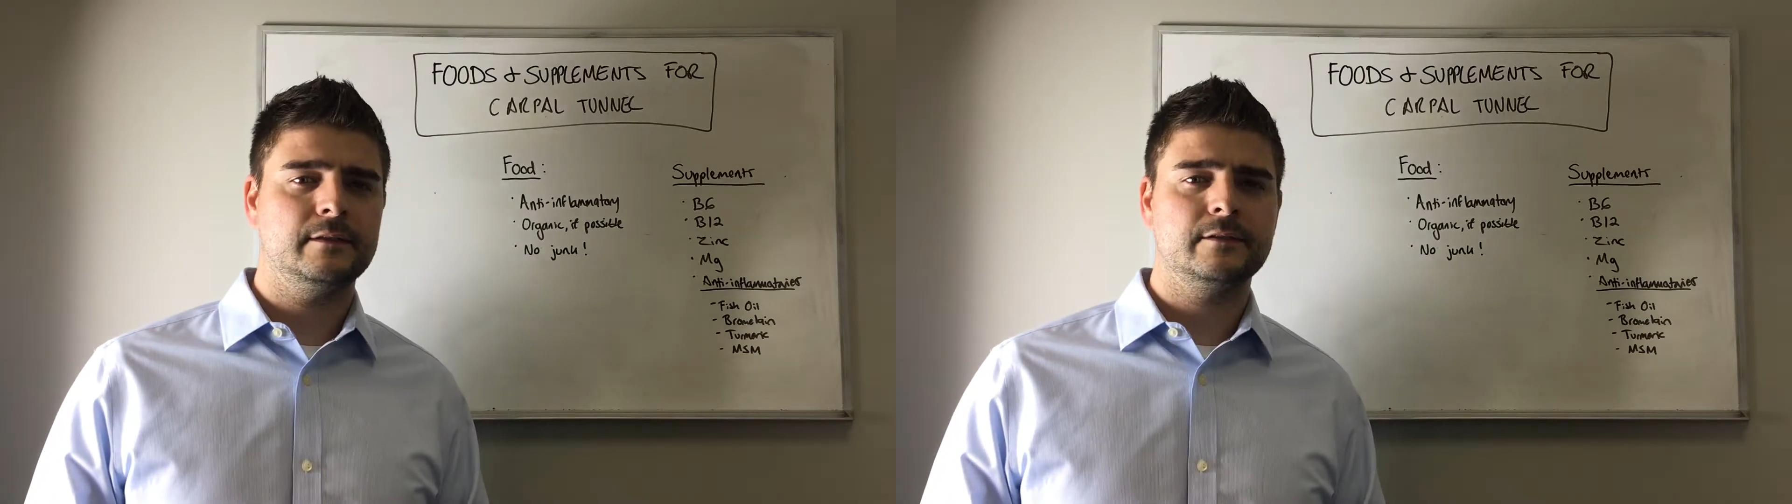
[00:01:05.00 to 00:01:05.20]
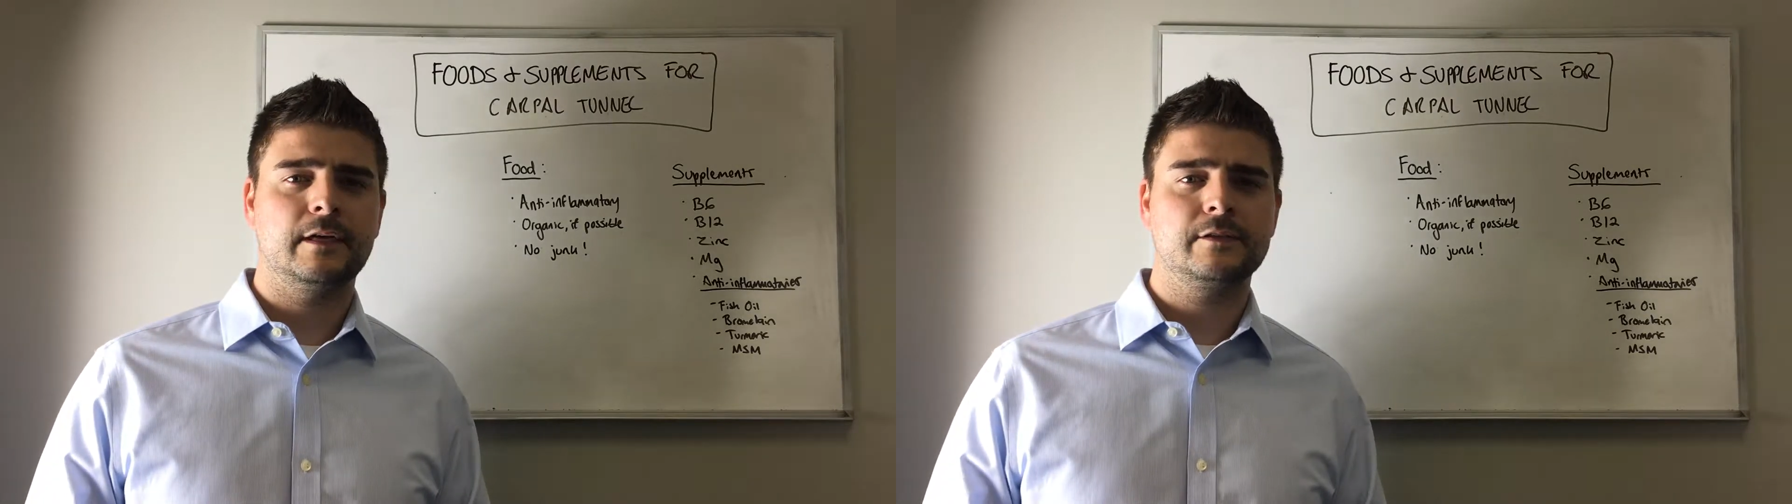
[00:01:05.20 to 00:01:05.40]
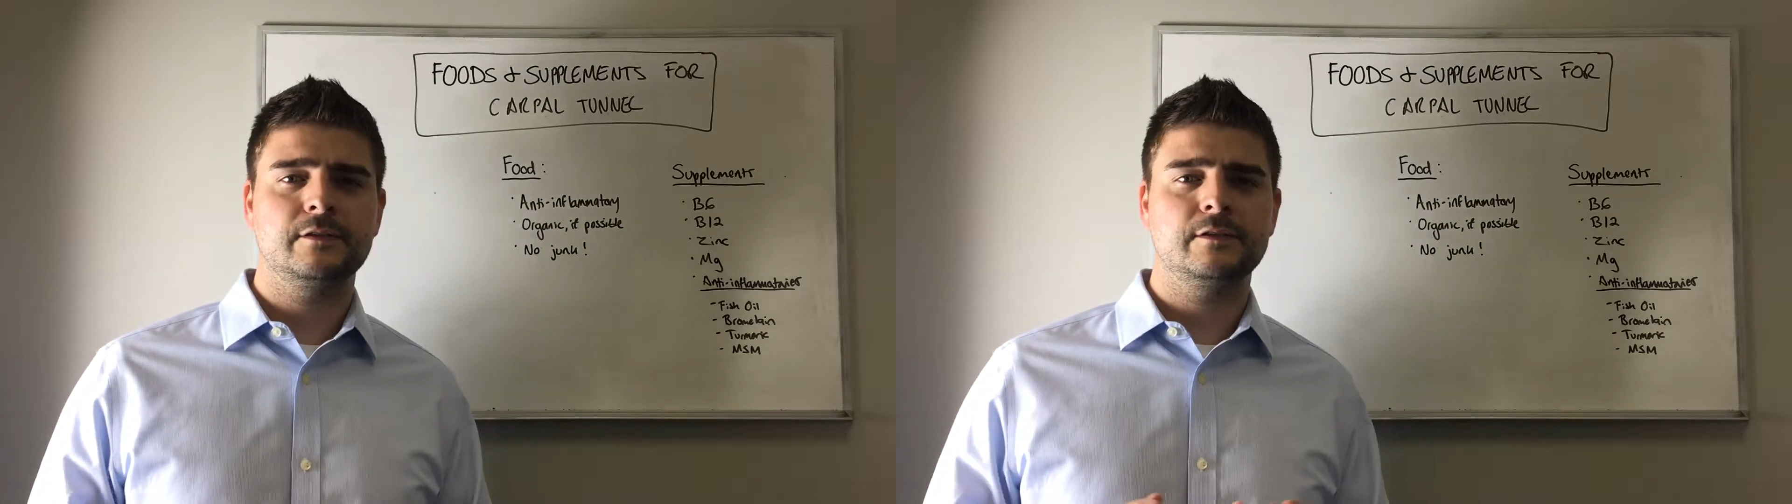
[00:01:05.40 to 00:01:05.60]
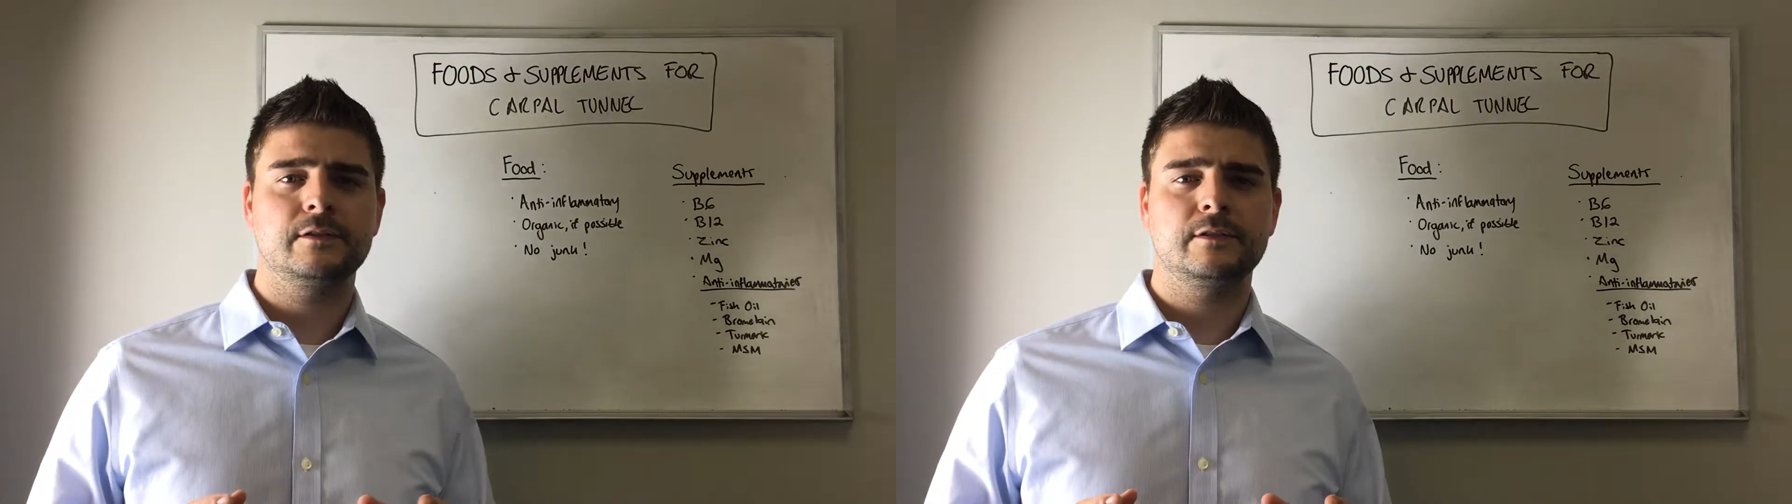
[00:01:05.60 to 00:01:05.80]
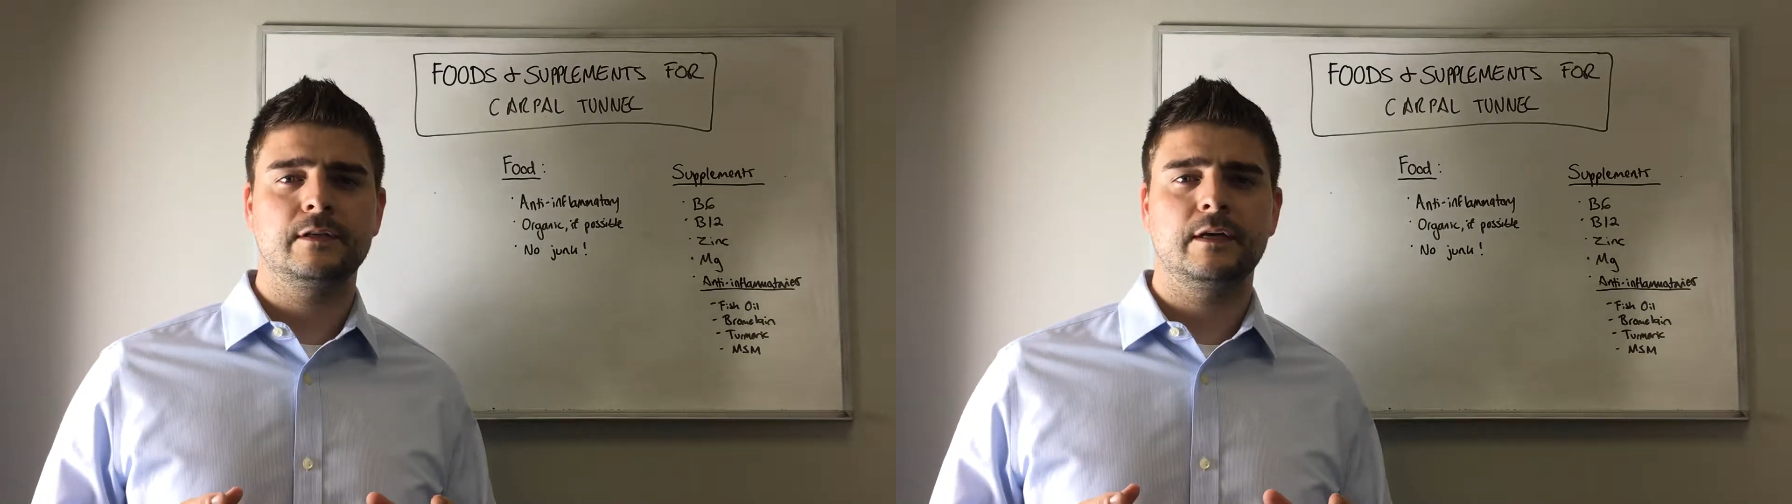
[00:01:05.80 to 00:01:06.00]
not
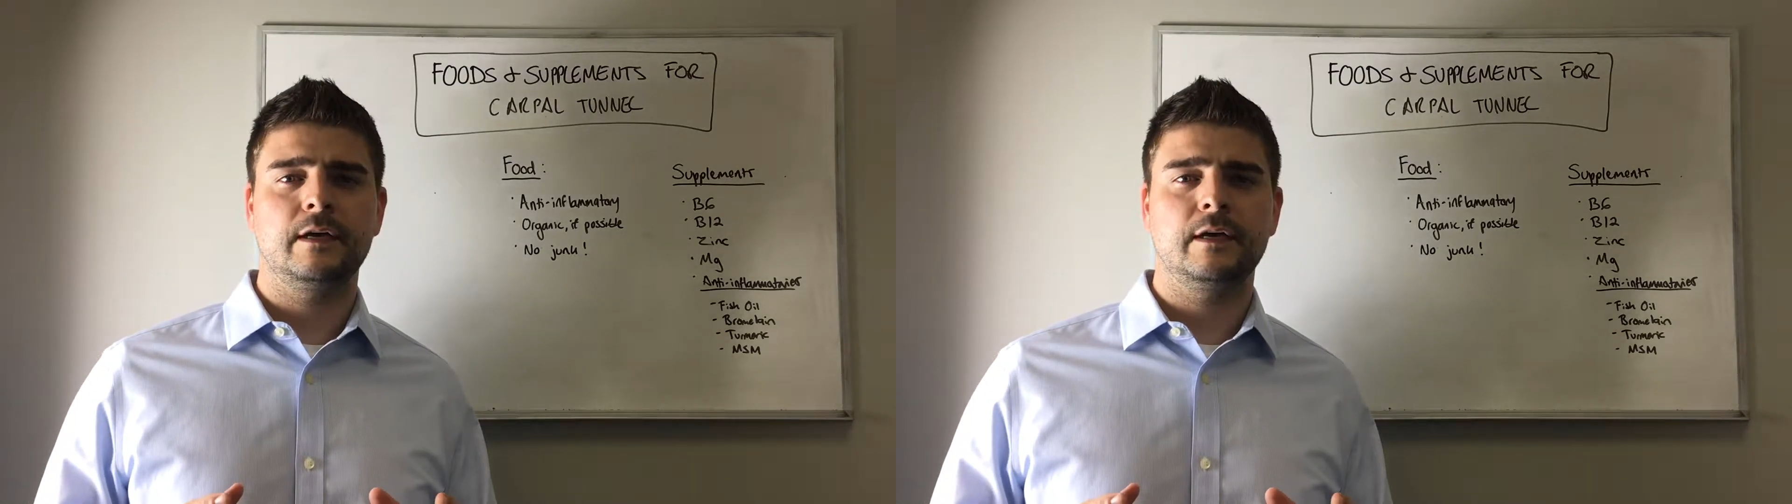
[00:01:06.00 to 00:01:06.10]
just